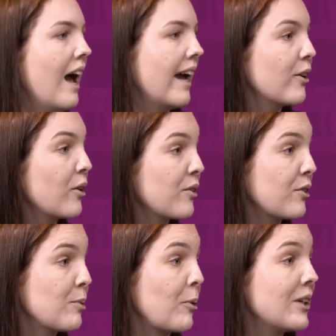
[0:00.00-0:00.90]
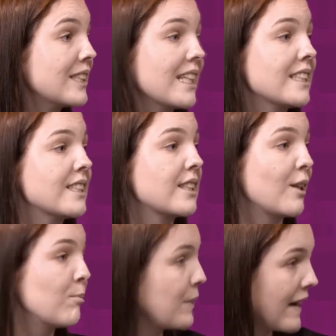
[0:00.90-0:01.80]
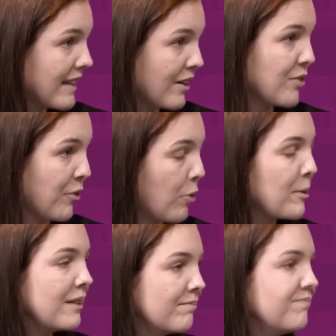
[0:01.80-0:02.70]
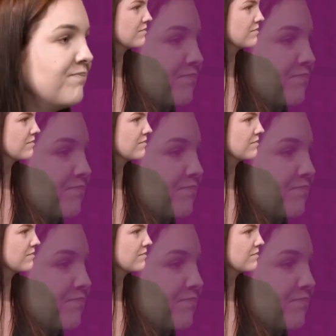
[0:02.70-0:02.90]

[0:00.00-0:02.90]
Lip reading: and go through the process to complete their enrolment.